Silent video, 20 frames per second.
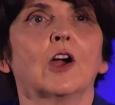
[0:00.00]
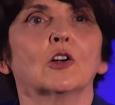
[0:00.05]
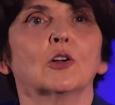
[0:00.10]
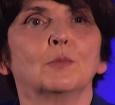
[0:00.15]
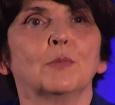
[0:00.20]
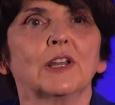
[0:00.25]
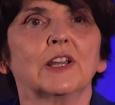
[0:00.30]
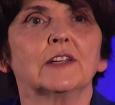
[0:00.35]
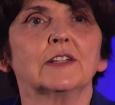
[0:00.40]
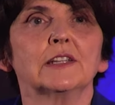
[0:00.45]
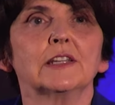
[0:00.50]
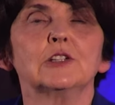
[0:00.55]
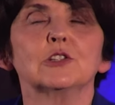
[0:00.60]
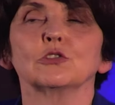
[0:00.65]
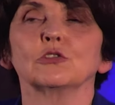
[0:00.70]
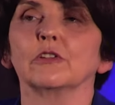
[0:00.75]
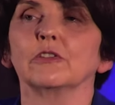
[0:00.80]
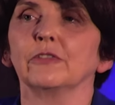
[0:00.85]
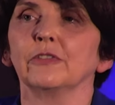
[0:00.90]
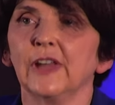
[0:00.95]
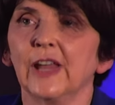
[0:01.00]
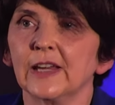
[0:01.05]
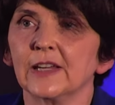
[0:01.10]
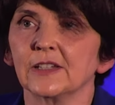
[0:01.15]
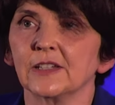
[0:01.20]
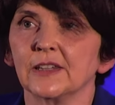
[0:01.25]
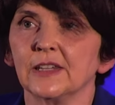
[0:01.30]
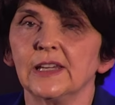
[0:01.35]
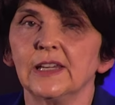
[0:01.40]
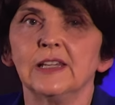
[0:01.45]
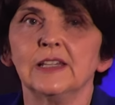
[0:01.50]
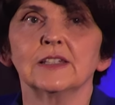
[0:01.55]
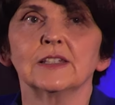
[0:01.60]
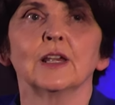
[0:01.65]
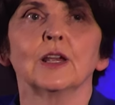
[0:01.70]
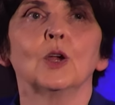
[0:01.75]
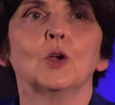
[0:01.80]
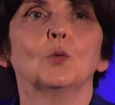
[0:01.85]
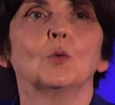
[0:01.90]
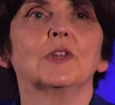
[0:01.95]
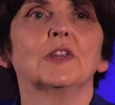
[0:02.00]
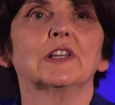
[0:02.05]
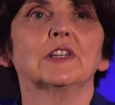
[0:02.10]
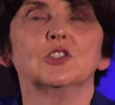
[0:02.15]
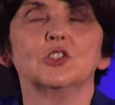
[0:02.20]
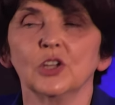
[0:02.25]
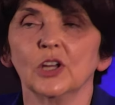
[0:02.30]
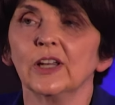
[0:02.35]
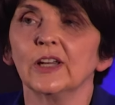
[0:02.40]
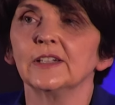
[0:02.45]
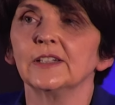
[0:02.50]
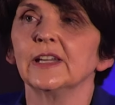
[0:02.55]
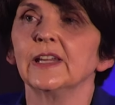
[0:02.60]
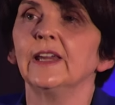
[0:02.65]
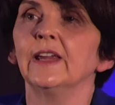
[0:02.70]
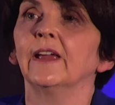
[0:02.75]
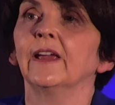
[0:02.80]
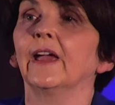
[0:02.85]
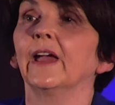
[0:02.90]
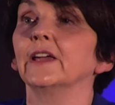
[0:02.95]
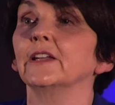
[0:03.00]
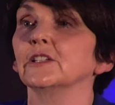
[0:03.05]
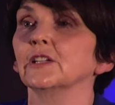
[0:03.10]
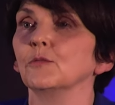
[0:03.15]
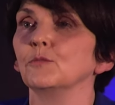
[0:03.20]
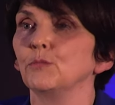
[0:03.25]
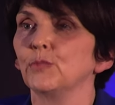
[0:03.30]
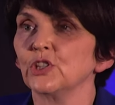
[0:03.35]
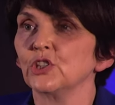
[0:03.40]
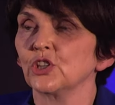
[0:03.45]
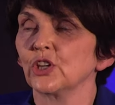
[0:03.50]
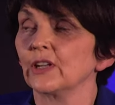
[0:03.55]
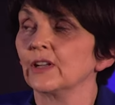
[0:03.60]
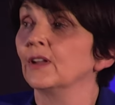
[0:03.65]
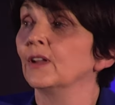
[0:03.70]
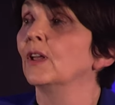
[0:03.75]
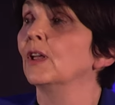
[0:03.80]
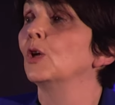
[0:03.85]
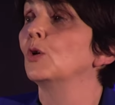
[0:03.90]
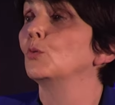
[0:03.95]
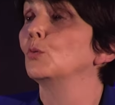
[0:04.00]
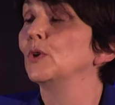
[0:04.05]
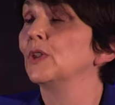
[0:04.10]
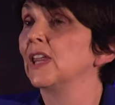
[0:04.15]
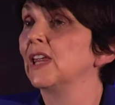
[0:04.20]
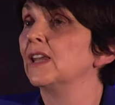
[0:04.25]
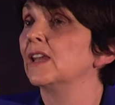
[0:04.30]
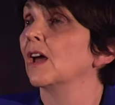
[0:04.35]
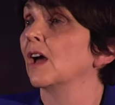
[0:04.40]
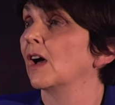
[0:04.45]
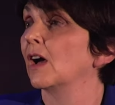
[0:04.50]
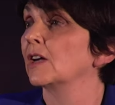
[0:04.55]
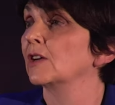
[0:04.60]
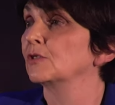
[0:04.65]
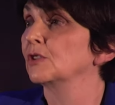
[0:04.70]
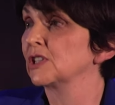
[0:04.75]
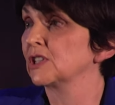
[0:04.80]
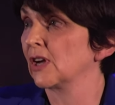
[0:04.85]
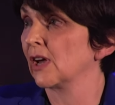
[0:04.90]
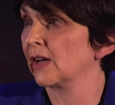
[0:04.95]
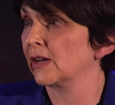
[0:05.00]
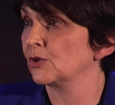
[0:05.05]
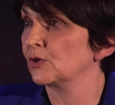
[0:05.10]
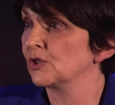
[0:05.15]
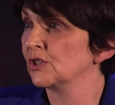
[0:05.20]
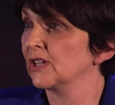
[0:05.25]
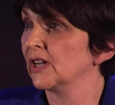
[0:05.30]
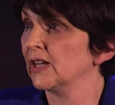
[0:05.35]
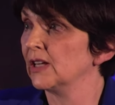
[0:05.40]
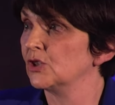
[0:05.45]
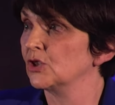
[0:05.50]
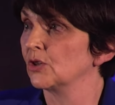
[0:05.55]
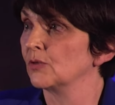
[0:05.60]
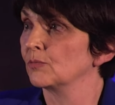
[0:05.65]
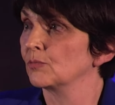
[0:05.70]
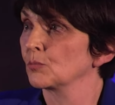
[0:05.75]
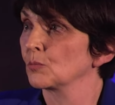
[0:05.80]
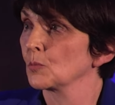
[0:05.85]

our ability to reflect these with agility and ambition within Irish higher education?